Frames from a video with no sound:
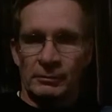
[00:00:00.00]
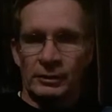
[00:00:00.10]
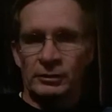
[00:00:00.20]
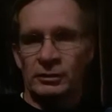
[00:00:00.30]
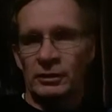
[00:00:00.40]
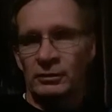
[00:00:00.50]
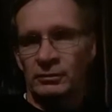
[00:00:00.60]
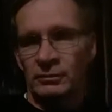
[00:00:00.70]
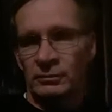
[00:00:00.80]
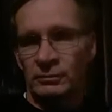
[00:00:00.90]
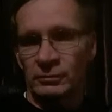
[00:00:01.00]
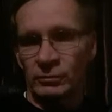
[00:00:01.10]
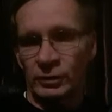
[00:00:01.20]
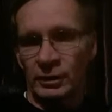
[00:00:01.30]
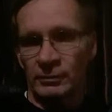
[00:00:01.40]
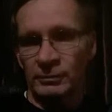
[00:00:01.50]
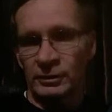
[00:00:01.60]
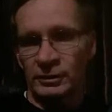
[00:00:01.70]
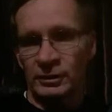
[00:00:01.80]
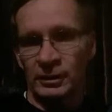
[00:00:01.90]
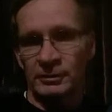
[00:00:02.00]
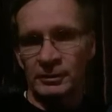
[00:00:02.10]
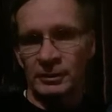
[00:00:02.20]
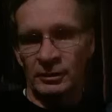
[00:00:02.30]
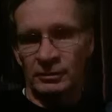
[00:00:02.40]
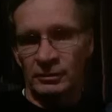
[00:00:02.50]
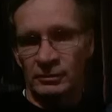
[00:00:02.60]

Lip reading: But you know, we can be stubborn and